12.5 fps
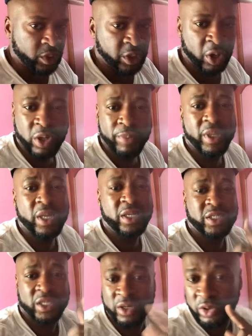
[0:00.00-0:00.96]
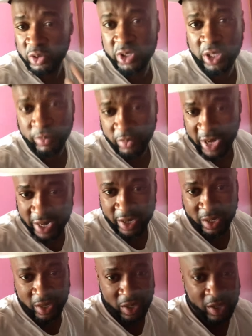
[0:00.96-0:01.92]
Yo, let me let y'all know something, right?
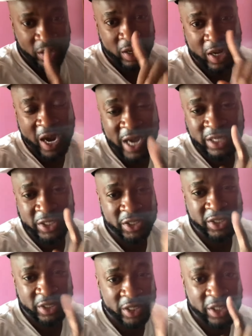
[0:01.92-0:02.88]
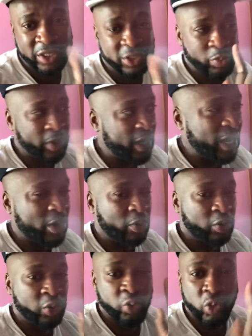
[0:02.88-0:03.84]
Consciousness
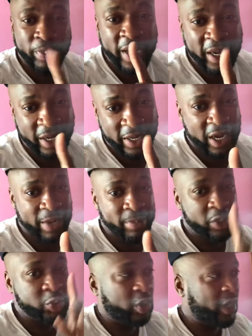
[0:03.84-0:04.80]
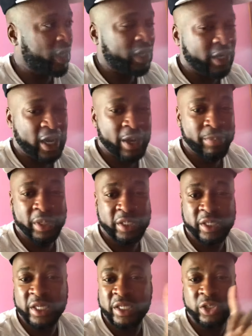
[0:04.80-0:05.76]
without group economics or
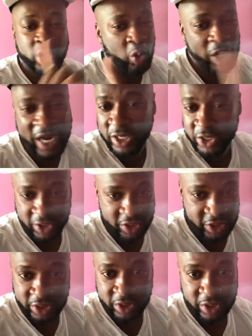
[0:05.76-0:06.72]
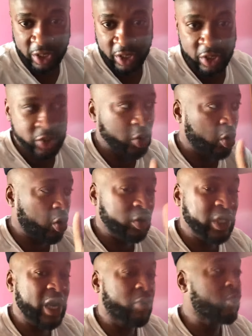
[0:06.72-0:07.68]
economics is no consciousness. So all
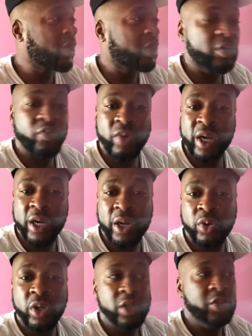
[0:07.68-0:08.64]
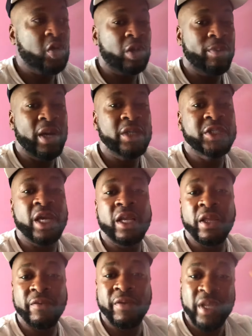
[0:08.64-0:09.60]
y'all running around talking about y'all
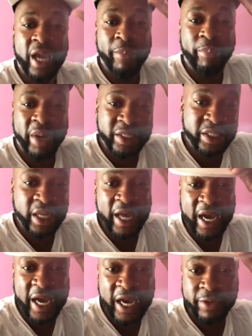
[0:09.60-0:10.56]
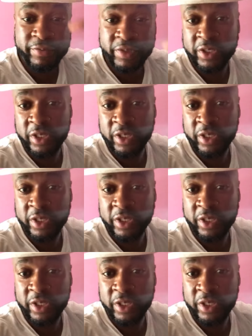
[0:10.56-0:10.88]
living y'all best lives